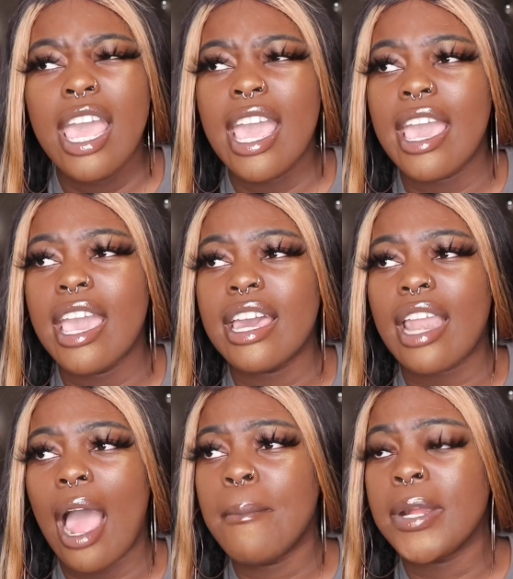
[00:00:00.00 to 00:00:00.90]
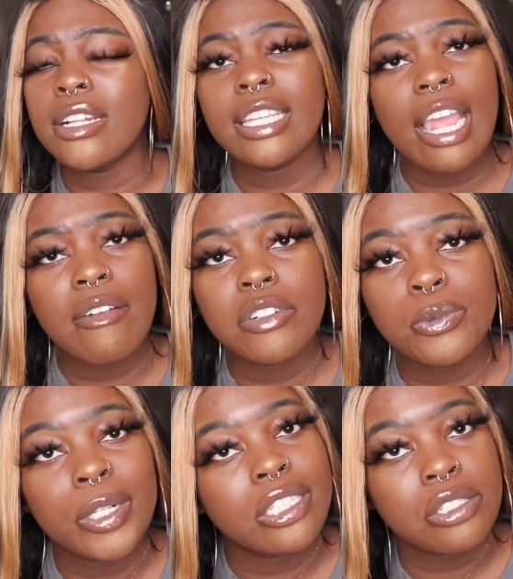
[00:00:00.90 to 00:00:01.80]
And I barely average
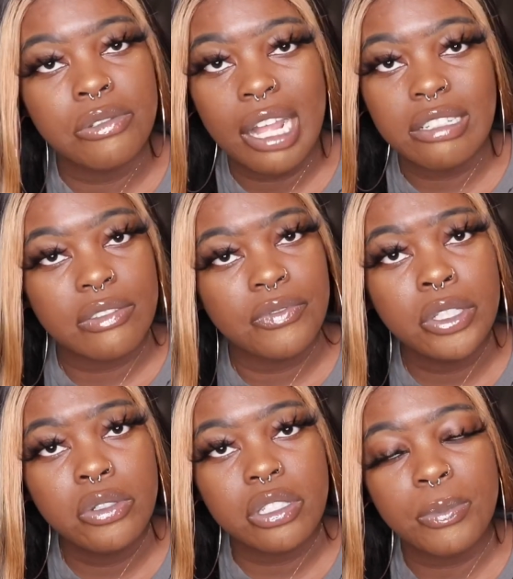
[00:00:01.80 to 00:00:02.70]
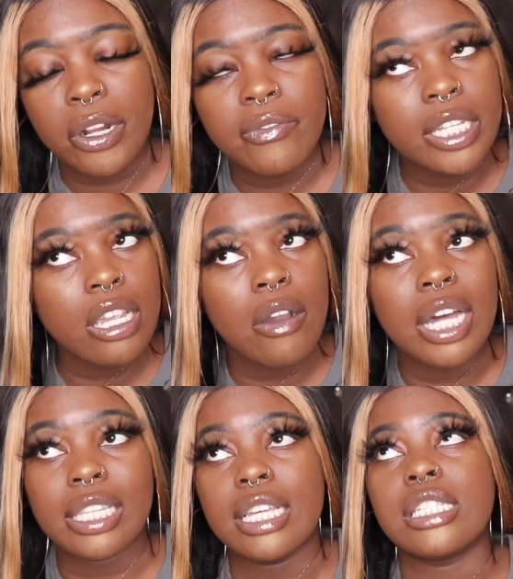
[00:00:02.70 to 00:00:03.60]
one to 2,000 views per video
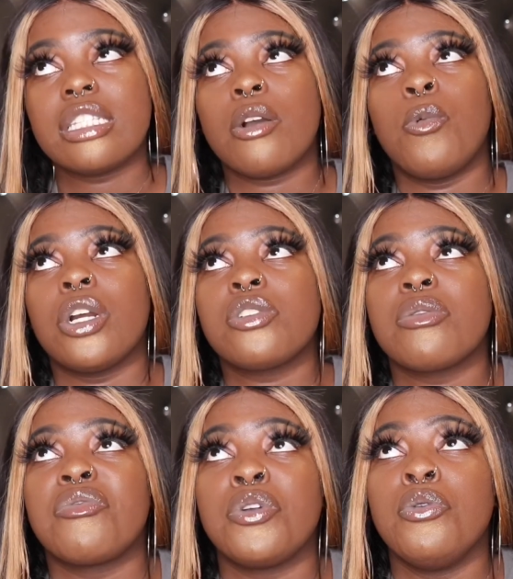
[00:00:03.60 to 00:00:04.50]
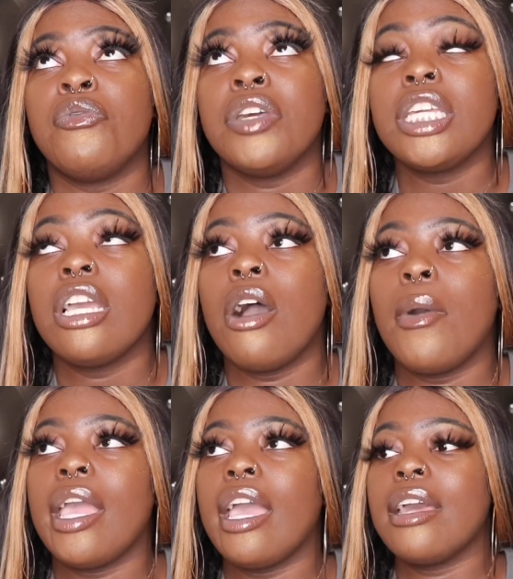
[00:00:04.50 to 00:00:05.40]
unless it's a worst reviewed video.
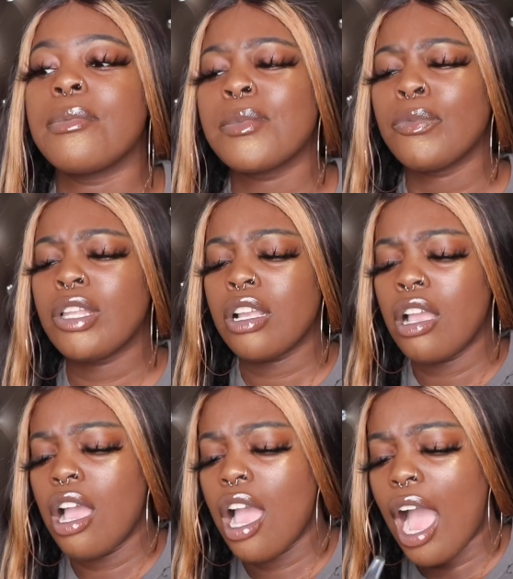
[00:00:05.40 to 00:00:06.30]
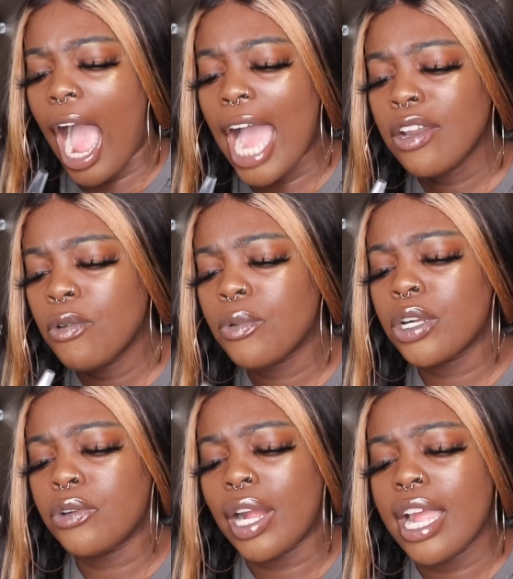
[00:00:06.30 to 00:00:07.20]
And I don't
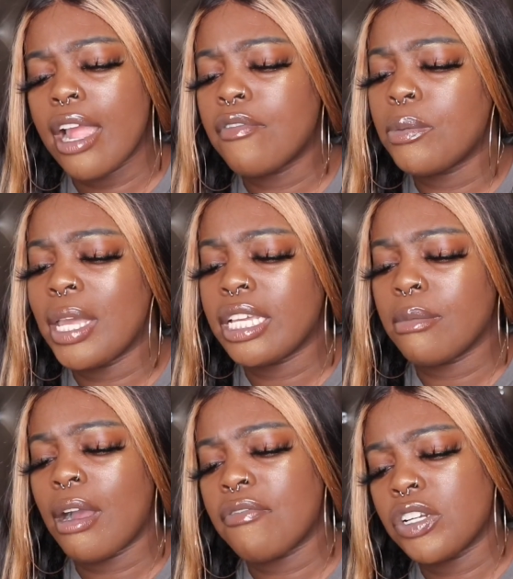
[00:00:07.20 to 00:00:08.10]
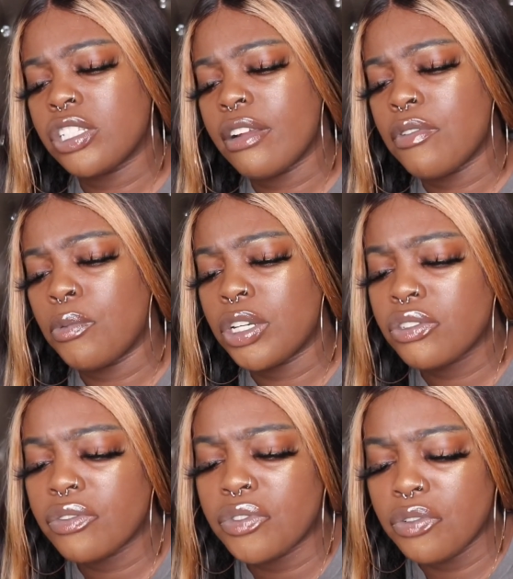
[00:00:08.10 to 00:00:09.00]
regret ever making my first ever worst
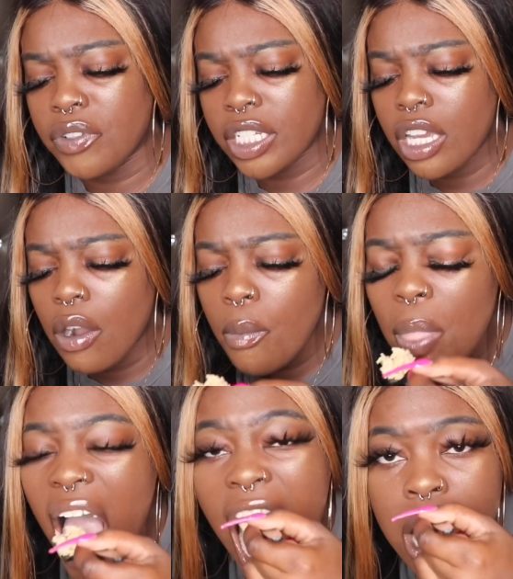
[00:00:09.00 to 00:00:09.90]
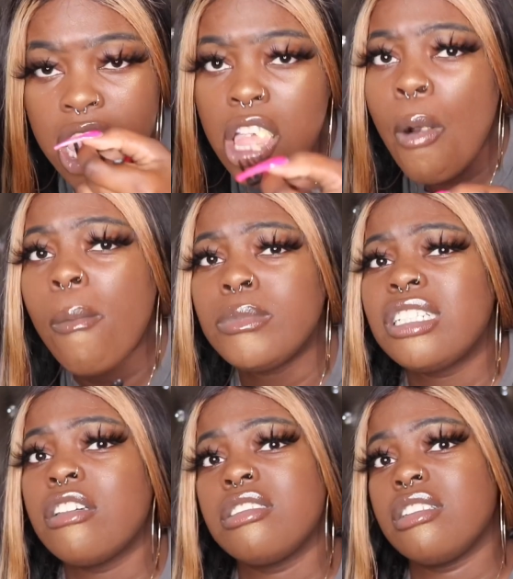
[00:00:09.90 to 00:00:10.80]
review video
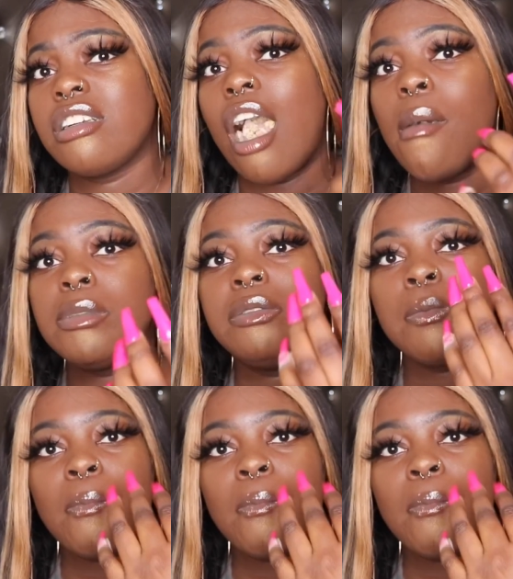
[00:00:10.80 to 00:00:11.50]
because it got me